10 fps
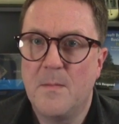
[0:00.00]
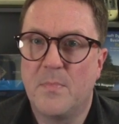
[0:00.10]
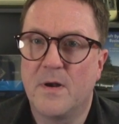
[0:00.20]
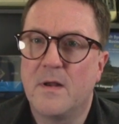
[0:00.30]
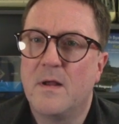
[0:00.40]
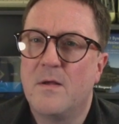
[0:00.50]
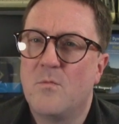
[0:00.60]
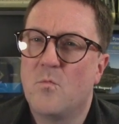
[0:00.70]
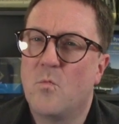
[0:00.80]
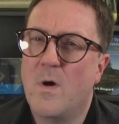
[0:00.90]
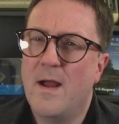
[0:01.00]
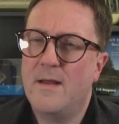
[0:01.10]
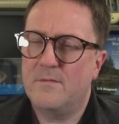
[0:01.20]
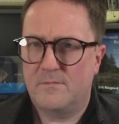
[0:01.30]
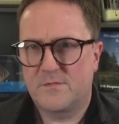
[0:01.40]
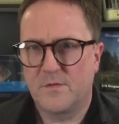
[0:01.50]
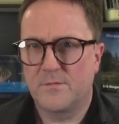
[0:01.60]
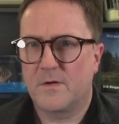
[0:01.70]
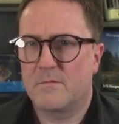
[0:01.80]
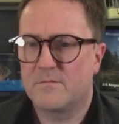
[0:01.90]
But why, so
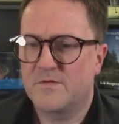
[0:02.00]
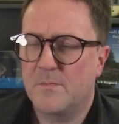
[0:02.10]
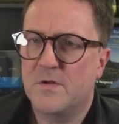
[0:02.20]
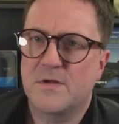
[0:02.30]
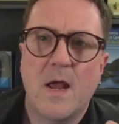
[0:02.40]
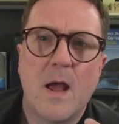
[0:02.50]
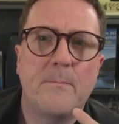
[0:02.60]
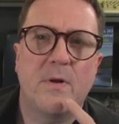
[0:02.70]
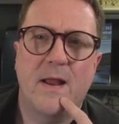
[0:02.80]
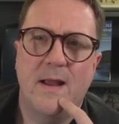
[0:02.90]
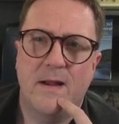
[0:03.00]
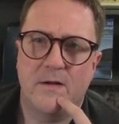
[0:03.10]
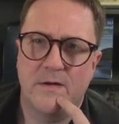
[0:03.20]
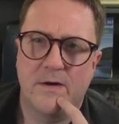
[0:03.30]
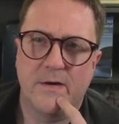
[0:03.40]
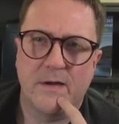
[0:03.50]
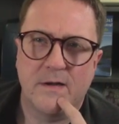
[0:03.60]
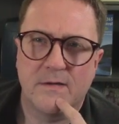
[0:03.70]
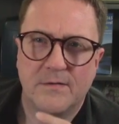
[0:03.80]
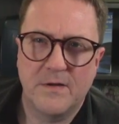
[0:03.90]
the somebody said, but hang on, Eric,
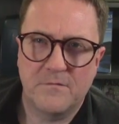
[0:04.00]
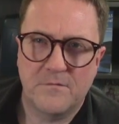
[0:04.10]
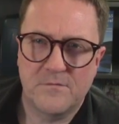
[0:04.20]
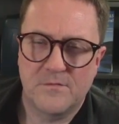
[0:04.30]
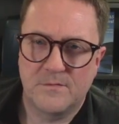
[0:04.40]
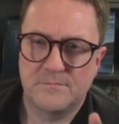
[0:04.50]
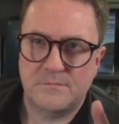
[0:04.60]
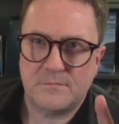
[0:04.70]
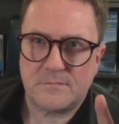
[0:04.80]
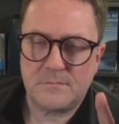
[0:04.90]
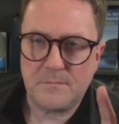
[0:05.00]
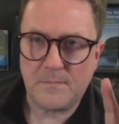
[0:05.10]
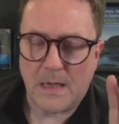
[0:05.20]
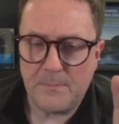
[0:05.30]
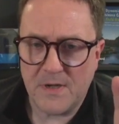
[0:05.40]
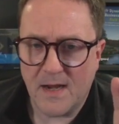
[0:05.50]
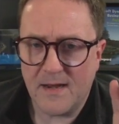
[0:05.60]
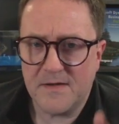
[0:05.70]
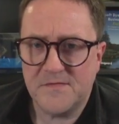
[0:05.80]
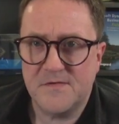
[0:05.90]
if
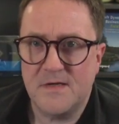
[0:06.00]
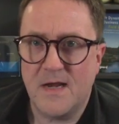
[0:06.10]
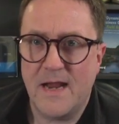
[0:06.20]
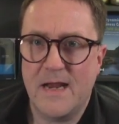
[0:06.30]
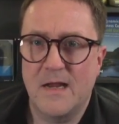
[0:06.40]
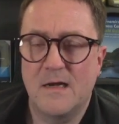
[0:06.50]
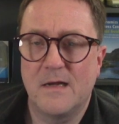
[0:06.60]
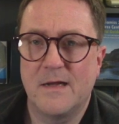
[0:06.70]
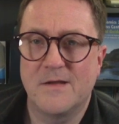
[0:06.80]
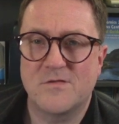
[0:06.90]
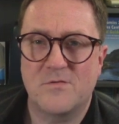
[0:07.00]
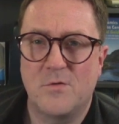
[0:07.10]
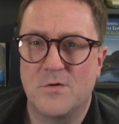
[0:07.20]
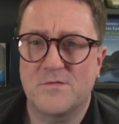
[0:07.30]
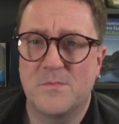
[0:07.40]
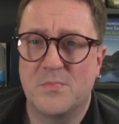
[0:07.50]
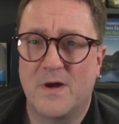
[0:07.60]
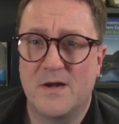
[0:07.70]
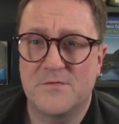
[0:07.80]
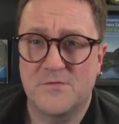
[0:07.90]
behind the scene AL is
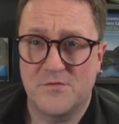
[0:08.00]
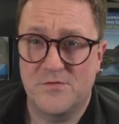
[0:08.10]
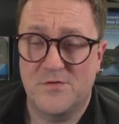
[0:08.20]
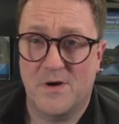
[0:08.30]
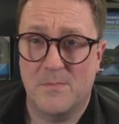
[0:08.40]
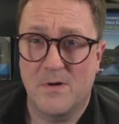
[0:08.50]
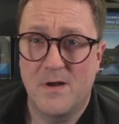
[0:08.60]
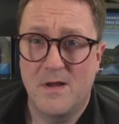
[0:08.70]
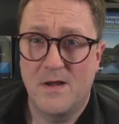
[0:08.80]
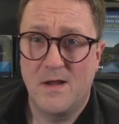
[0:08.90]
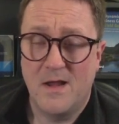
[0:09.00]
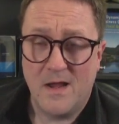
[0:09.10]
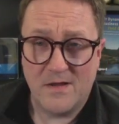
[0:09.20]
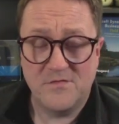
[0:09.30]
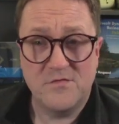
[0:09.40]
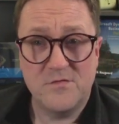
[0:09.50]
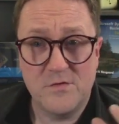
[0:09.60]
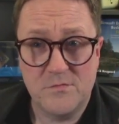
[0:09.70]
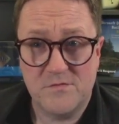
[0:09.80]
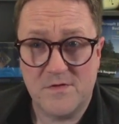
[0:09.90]
cross-compiled to C#, and
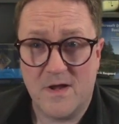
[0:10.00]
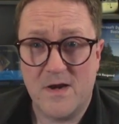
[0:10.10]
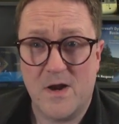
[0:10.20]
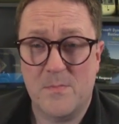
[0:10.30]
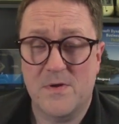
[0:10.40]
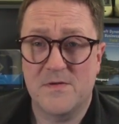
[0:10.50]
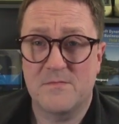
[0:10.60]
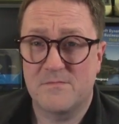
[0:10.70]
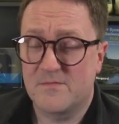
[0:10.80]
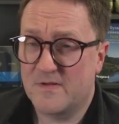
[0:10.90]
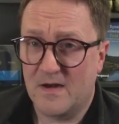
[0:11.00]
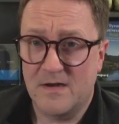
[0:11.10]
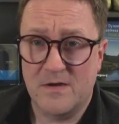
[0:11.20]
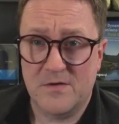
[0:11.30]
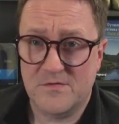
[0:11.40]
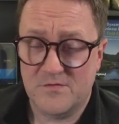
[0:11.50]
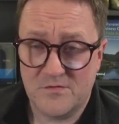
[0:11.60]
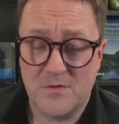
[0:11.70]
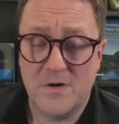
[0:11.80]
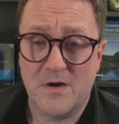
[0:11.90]
you started out by telling us and
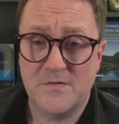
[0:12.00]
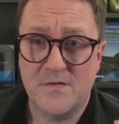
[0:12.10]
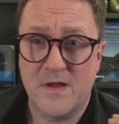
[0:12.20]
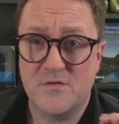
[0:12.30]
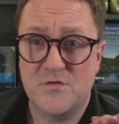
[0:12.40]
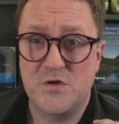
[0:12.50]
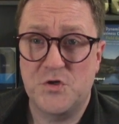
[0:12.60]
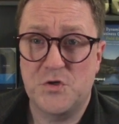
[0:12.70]
showing us that C#